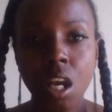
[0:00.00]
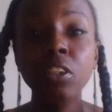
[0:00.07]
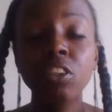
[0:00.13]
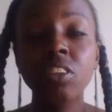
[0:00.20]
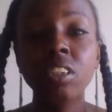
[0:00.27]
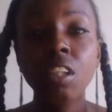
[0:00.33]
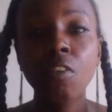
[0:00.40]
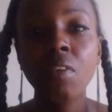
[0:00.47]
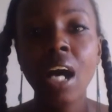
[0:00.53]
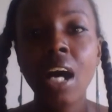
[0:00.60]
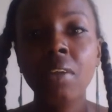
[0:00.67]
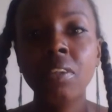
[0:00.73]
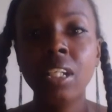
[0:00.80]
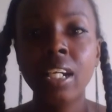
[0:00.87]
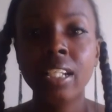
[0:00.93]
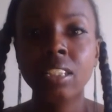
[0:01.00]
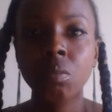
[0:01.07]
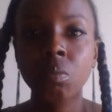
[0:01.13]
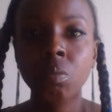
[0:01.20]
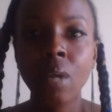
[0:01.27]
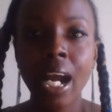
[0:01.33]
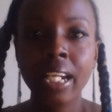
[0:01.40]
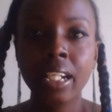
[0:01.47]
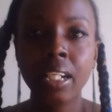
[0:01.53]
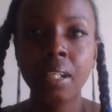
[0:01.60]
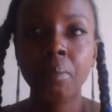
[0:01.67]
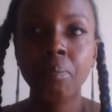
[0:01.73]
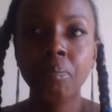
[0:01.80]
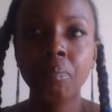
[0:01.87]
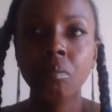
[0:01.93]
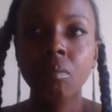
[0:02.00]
put yourself out there as a writer,